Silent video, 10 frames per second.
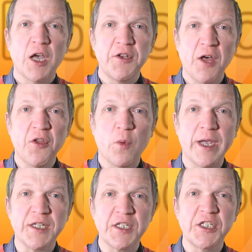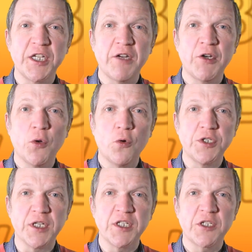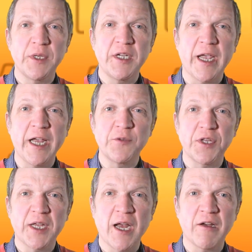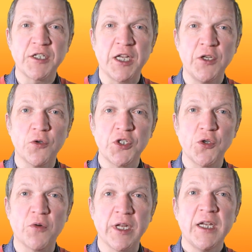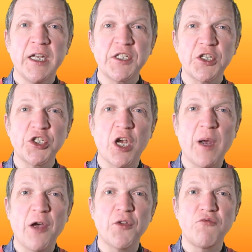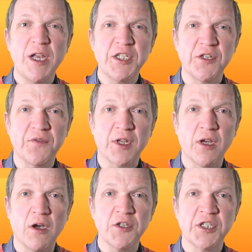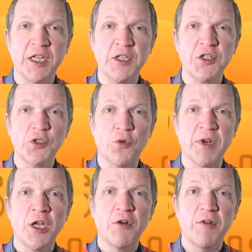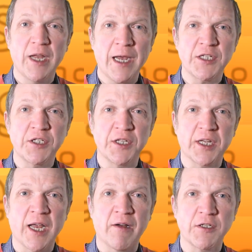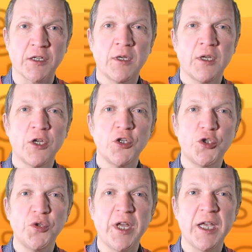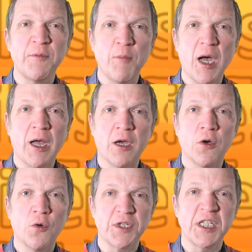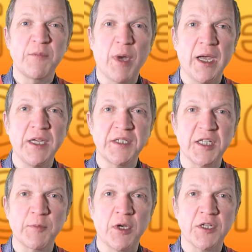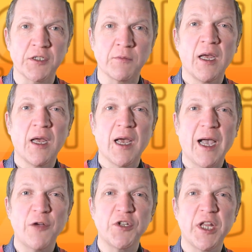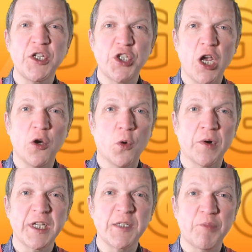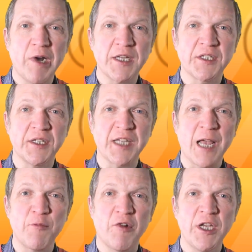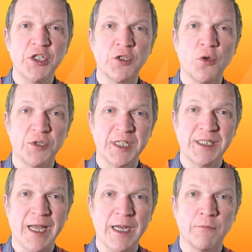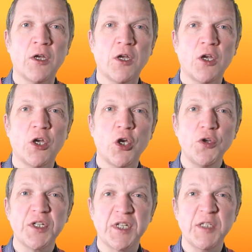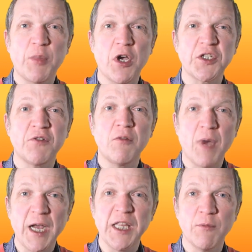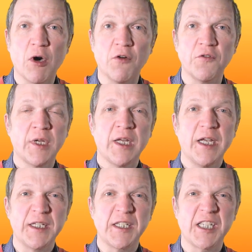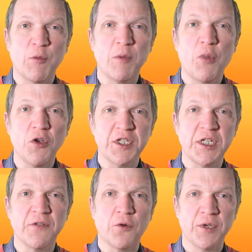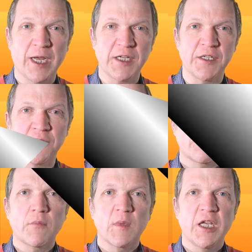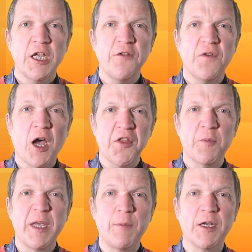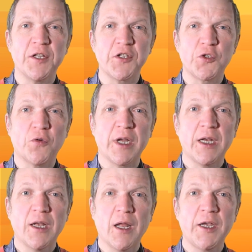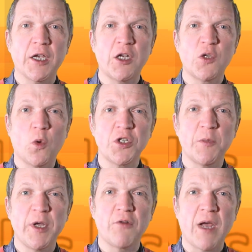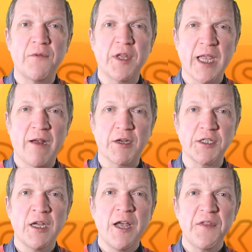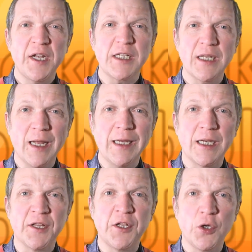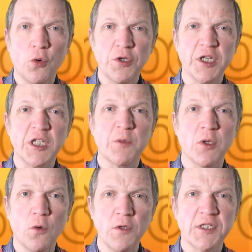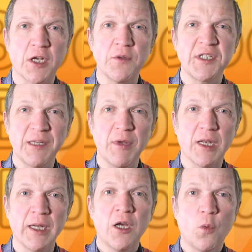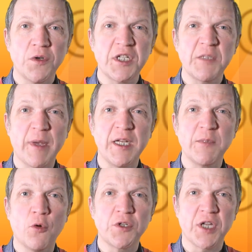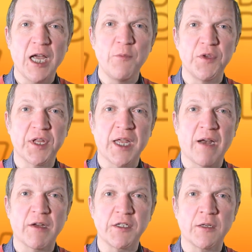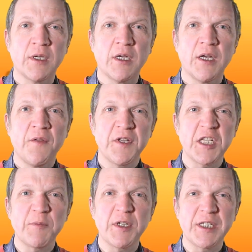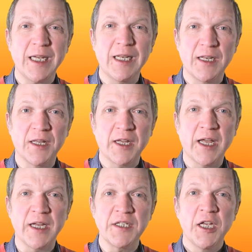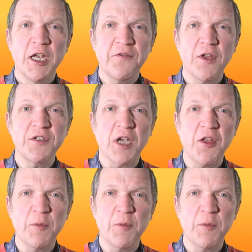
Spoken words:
Another way to steer an audience to engage with a character in your story is to show how the rest of the cast in the story react to the character. Do they admire or despise this person? How do they show or express this admiration or disdain? Who does this person remind them of? Is it someone positive or negative? If other people in the story like and want to be around the character, then it's likely that the audience will also similarly want to spend more time with the character. This is particularly the case if those other